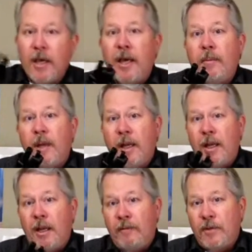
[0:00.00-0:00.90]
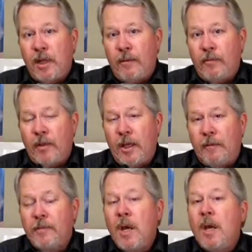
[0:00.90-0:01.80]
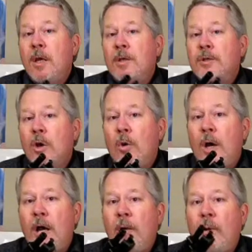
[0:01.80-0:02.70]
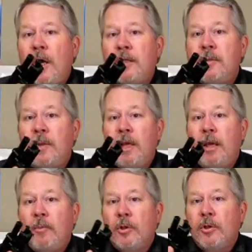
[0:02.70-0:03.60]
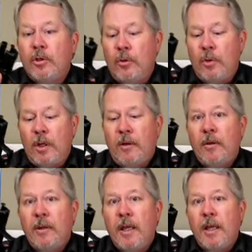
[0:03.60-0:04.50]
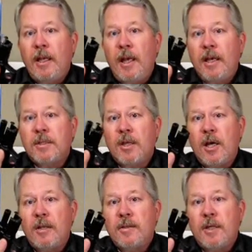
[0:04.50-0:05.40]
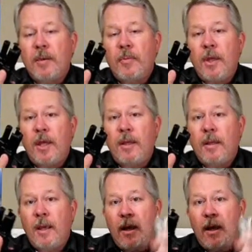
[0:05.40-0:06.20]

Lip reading: I'm not going to have time for that. So I want to be able to index on something,